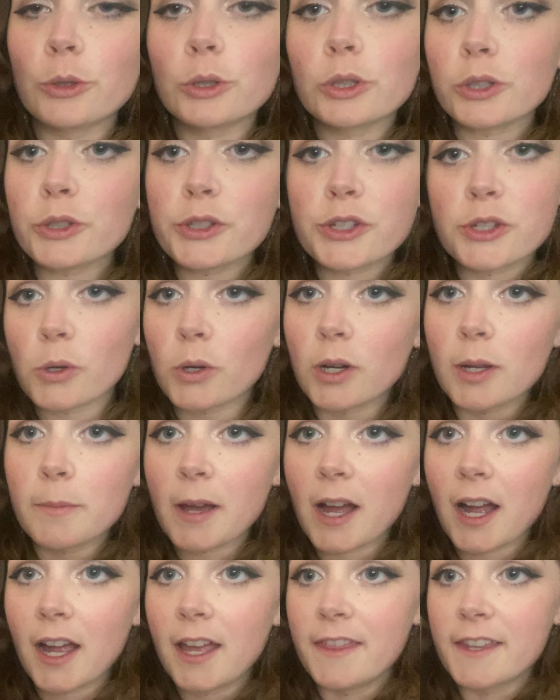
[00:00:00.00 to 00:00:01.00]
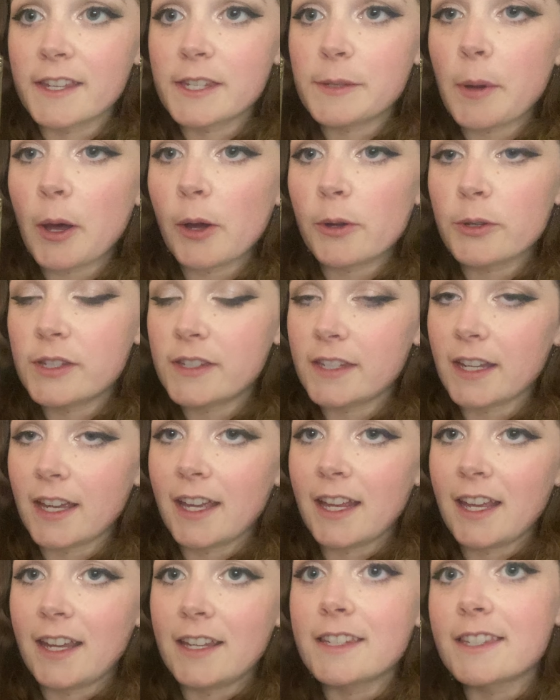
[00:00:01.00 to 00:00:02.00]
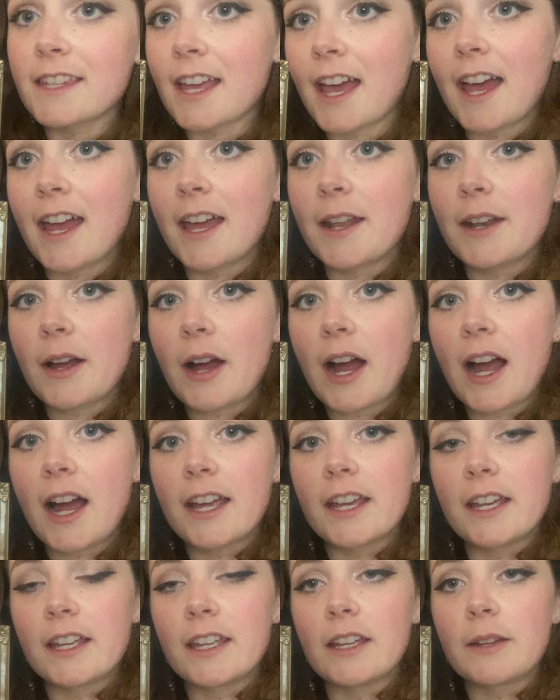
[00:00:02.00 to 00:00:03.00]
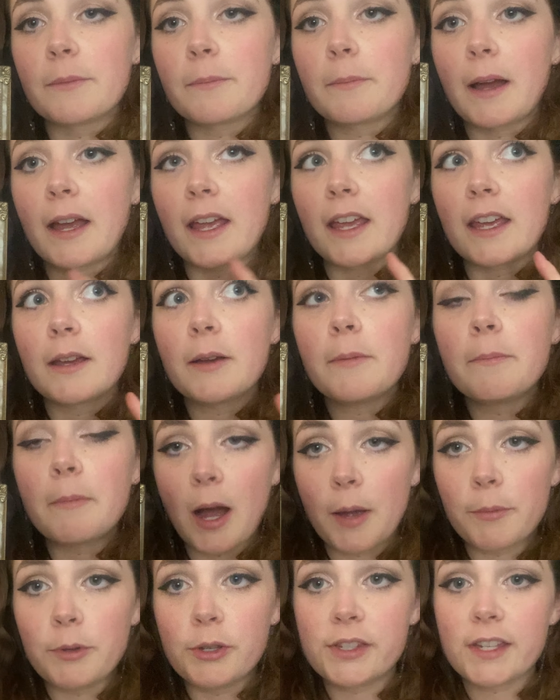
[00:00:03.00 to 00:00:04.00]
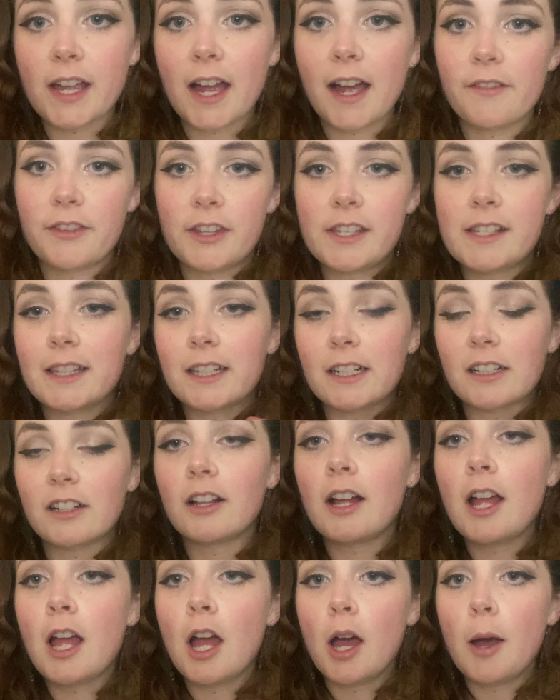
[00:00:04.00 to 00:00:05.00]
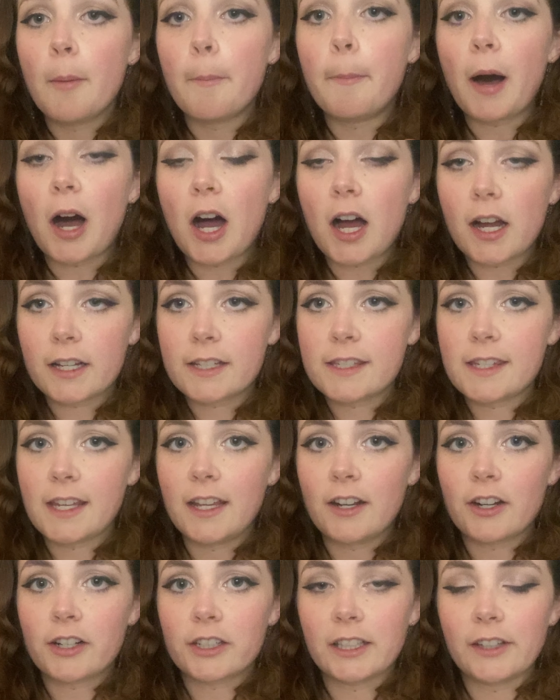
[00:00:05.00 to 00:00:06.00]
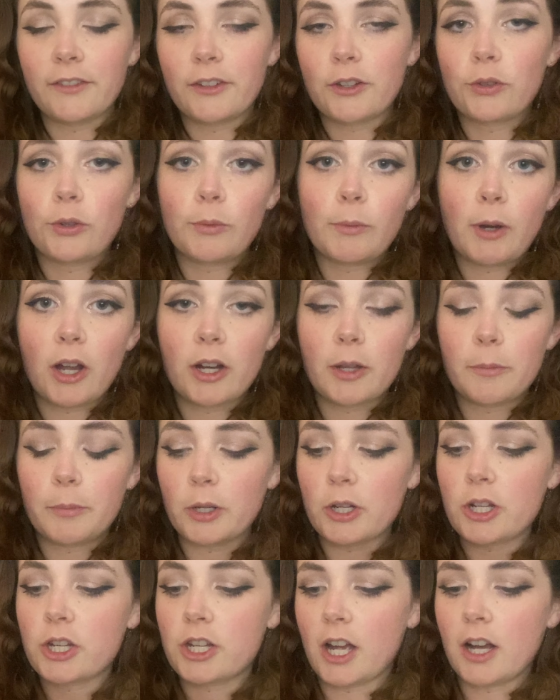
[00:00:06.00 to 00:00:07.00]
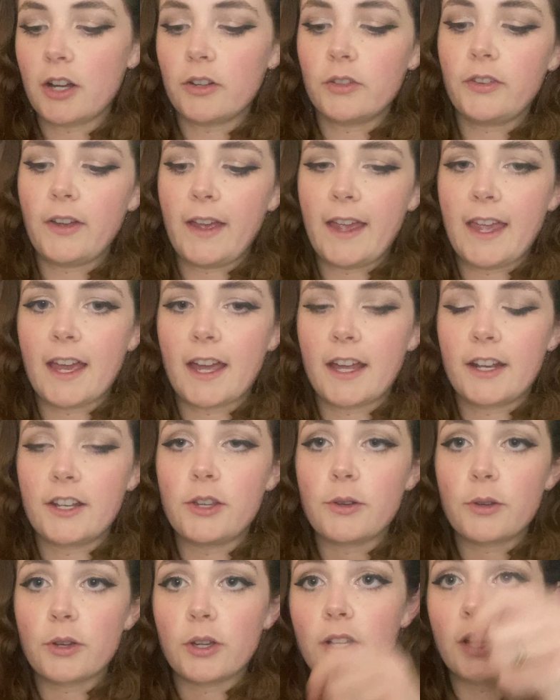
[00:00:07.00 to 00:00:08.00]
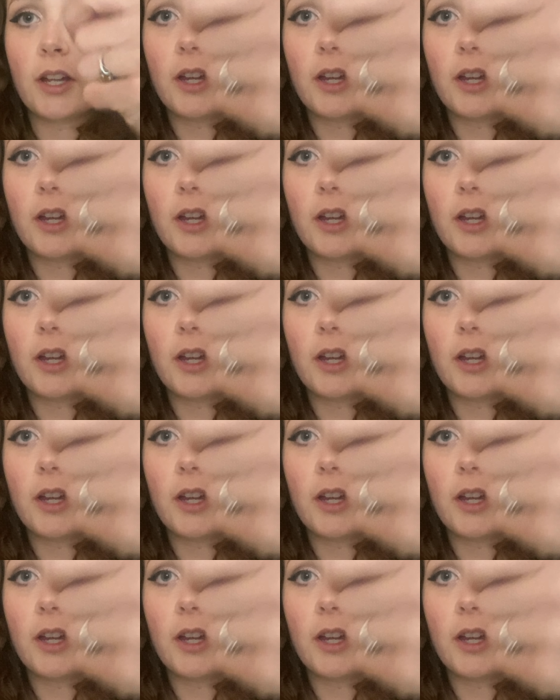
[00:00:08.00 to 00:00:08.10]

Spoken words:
little story behind this post-it is that my mom used to have this little box in our living room on a bookshelf, and you could